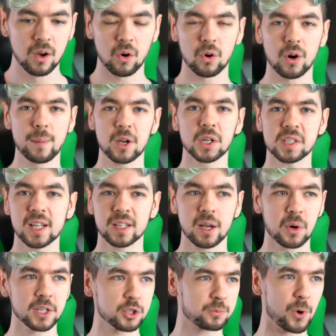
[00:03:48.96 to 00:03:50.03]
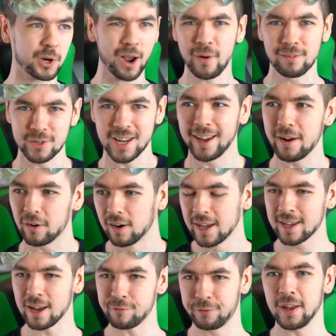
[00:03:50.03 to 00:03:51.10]
or I'm not going to say that I want to just work out every day, or
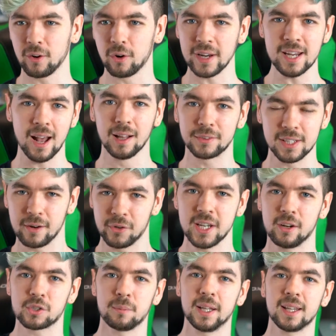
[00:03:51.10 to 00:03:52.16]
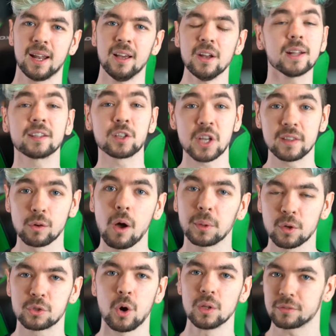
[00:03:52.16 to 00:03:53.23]
get fit, or eat healthy every day, or something like that. Not that there's anything wrong
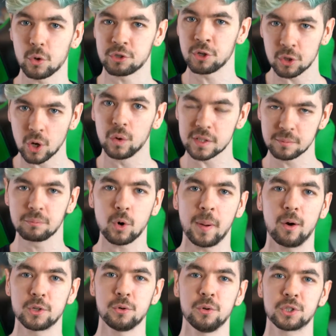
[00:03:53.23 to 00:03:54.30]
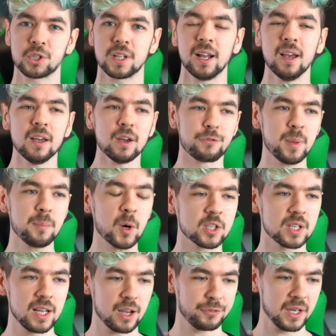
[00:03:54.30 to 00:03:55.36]
with those goals. If those are your goals, more power to you. It's just that, for me
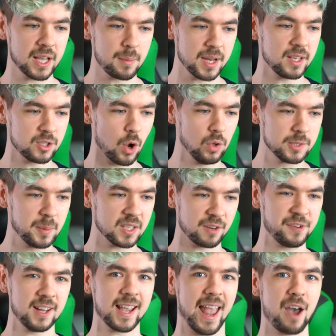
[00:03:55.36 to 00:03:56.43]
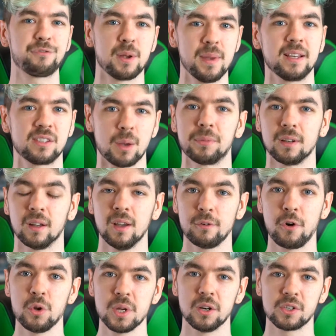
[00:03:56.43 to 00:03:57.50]
personally, I feel like I make these goals because I feel like I have to make something
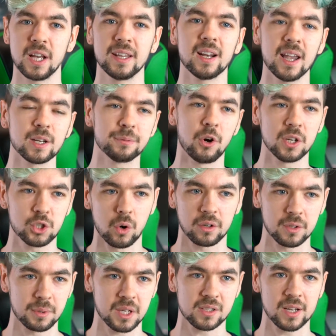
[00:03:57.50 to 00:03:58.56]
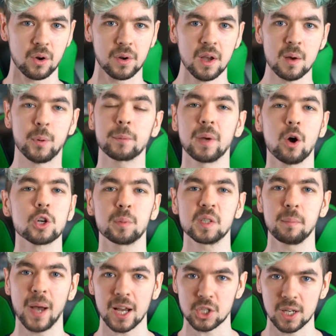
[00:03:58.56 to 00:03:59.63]
for New Year's, and then I end up falling short on them because I don't put my
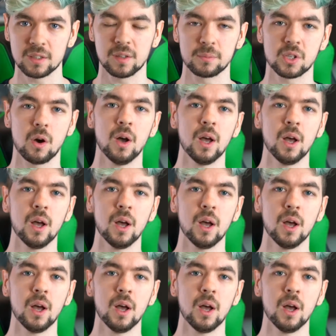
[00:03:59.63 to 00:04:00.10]
100% passion into them. So